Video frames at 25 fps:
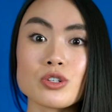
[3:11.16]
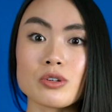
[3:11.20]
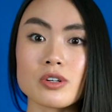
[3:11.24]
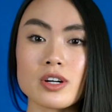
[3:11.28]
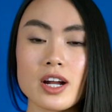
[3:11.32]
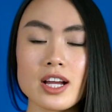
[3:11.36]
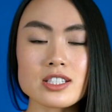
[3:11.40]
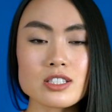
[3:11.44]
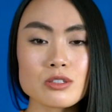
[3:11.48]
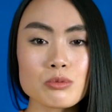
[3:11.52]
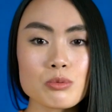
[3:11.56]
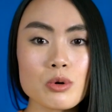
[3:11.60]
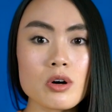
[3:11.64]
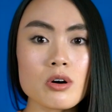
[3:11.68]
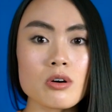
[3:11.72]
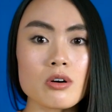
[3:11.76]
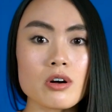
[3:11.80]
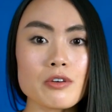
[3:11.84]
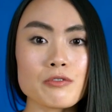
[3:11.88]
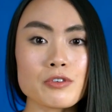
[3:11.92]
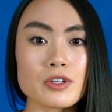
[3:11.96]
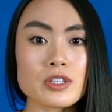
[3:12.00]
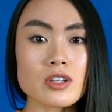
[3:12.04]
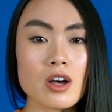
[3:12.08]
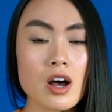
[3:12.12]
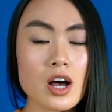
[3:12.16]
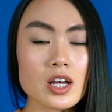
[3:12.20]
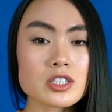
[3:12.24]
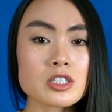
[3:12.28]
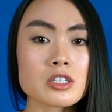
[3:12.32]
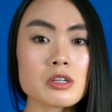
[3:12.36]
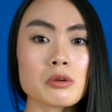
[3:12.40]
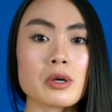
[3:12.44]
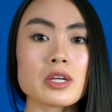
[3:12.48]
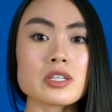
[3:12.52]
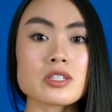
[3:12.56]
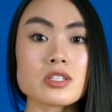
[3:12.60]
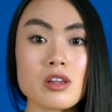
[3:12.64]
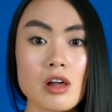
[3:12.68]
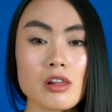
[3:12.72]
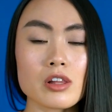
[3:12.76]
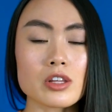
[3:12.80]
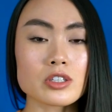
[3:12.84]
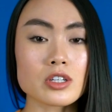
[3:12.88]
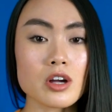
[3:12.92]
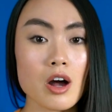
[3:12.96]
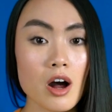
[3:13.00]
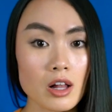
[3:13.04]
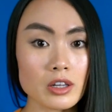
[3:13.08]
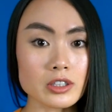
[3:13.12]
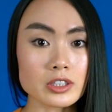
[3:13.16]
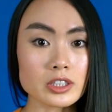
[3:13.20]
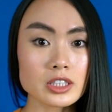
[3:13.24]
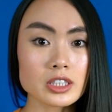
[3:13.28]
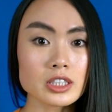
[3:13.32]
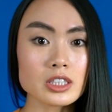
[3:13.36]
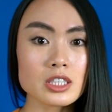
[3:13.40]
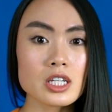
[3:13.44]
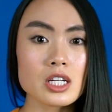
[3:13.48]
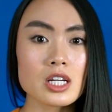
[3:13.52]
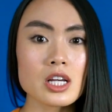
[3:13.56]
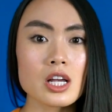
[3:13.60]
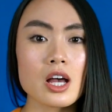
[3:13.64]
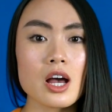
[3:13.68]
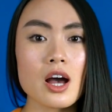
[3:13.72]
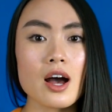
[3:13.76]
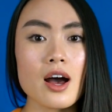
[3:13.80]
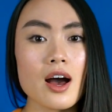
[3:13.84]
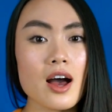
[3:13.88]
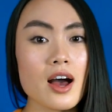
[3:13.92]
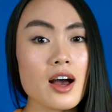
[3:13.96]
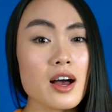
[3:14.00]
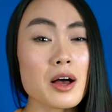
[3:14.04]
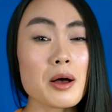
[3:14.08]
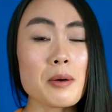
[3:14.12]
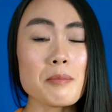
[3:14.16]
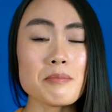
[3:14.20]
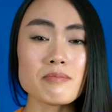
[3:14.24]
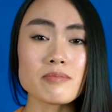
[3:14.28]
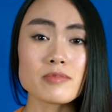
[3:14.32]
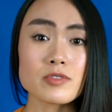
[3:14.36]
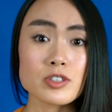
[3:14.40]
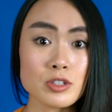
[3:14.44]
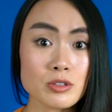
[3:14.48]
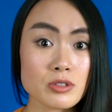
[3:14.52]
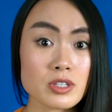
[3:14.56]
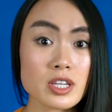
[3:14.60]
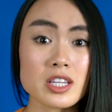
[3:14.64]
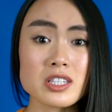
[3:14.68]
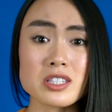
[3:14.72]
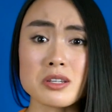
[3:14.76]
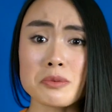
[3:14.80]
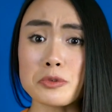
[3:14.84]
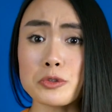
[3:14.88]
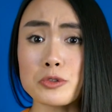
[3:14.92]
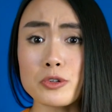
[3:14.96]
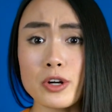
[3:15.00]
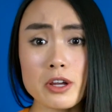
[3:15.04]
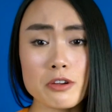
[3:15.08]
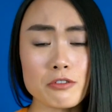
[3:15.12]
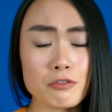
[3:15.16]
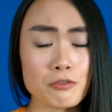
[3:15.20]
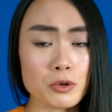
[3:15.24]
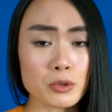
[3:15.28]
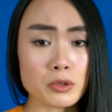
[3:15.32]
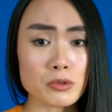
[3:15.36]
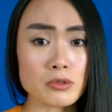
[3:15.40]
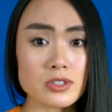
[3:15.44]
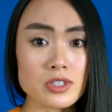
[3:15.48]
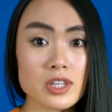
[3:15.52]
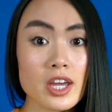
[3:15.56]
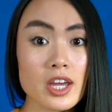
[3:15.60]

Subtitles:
door as well if it's also a solid color, to take some great photos